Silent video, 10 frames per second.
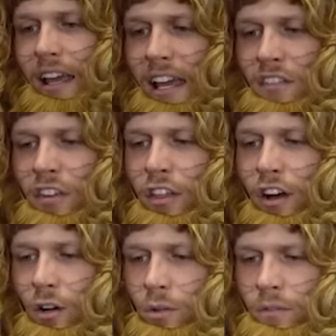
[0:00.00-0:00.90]
Even
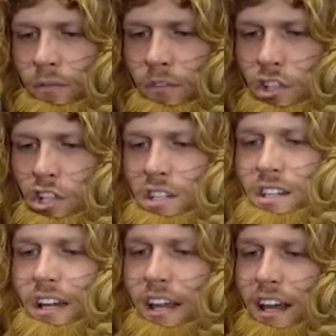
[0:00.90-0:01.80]
though she
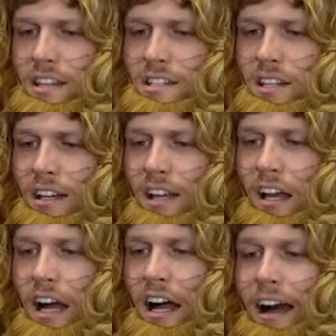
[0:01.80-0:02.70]
said yes,
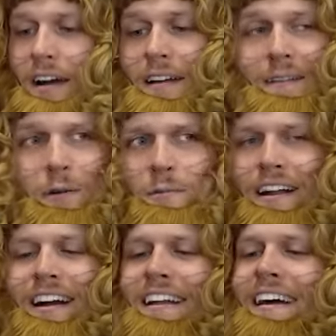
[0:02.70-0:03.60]
oh my
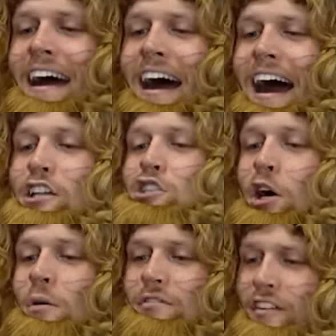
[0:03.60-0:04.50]
God, I
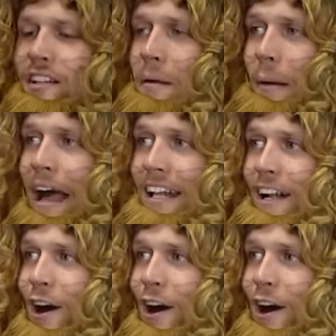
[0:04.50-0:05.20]
don't feel like backing